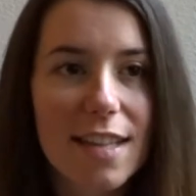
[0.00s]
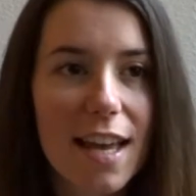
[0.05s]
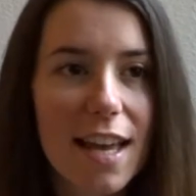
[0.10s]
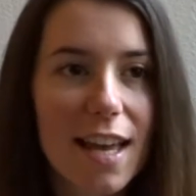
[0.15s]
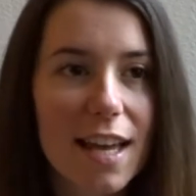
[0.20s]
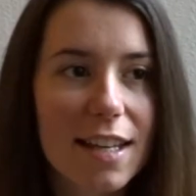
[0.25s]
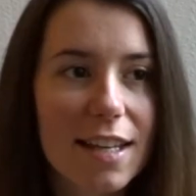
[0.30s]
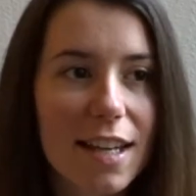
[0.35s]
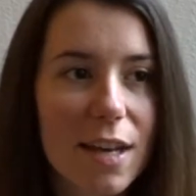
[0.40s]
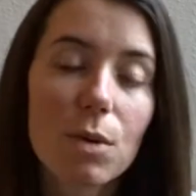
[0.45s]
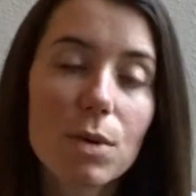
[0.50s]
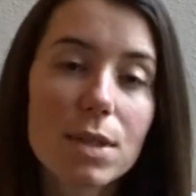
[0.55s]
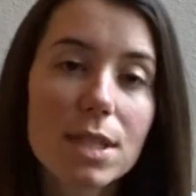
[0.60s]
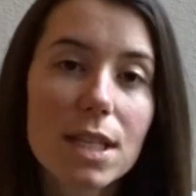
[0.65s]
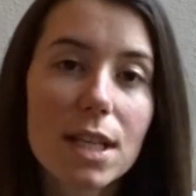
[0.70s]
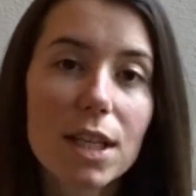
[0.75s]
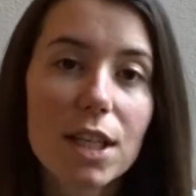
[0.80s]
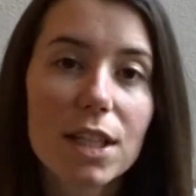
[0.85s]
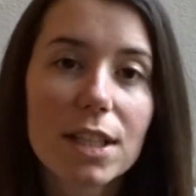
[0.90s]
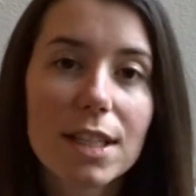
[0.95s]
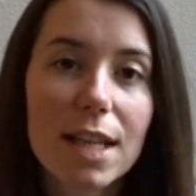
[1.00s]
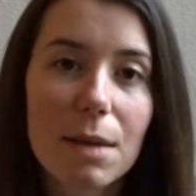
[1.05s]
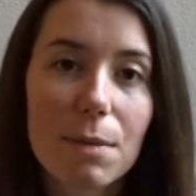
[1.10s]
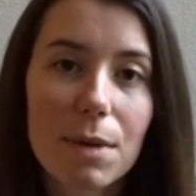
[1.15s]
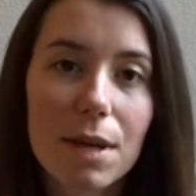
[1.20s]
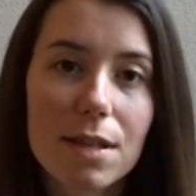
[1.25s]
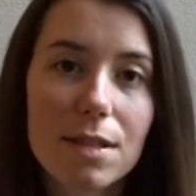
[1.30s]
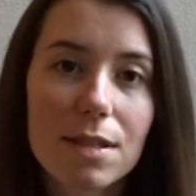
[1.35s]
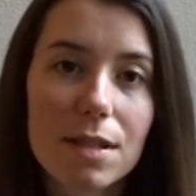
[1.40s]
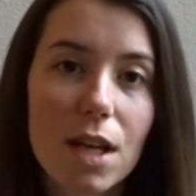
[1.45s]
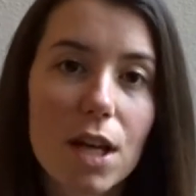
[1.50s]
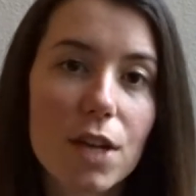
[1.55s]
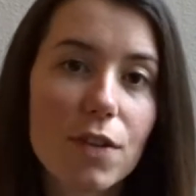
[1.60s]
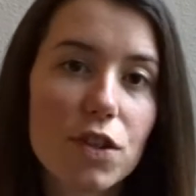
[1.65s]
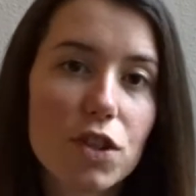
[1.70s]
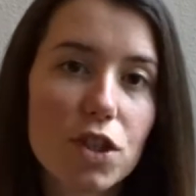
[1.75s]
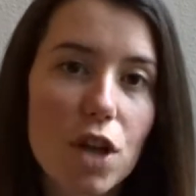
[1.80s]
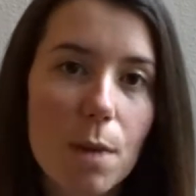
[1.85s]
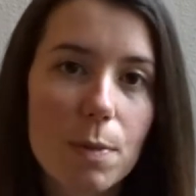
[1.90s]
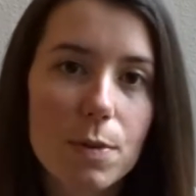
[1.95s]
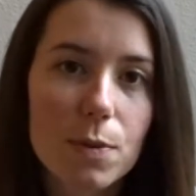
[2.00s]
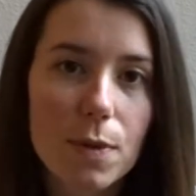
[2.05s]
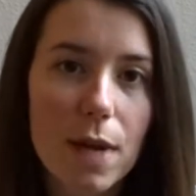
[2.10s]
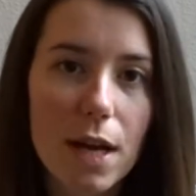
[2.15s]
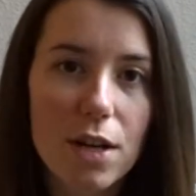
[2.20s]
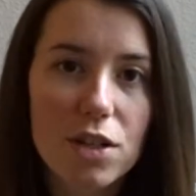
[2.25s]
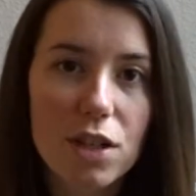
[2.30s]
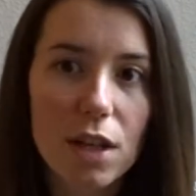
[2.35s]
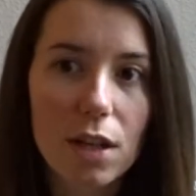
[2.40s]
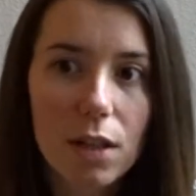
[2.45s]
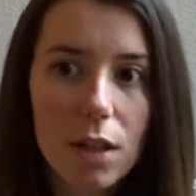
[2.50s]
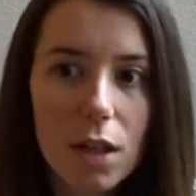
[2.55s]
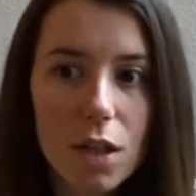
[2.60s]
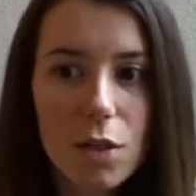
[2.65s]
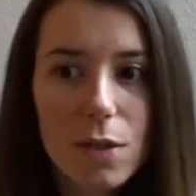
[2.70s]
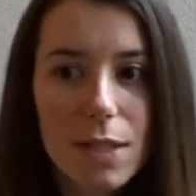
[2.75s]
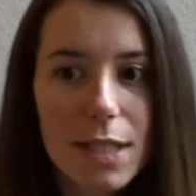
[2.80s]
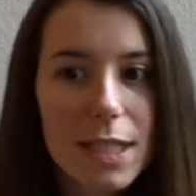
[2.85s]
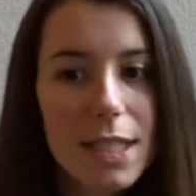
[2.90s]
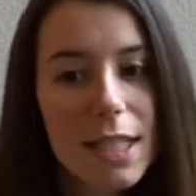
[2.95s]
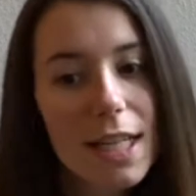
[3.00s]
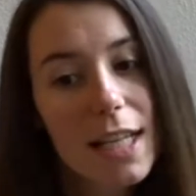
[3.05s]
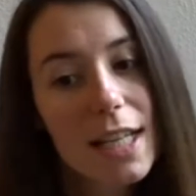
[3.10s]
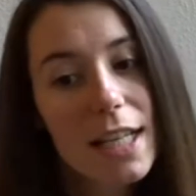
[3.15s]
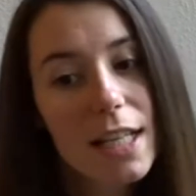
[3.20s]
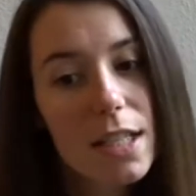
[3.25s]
and it wasn't a good day because a lot of the shops were actually closed.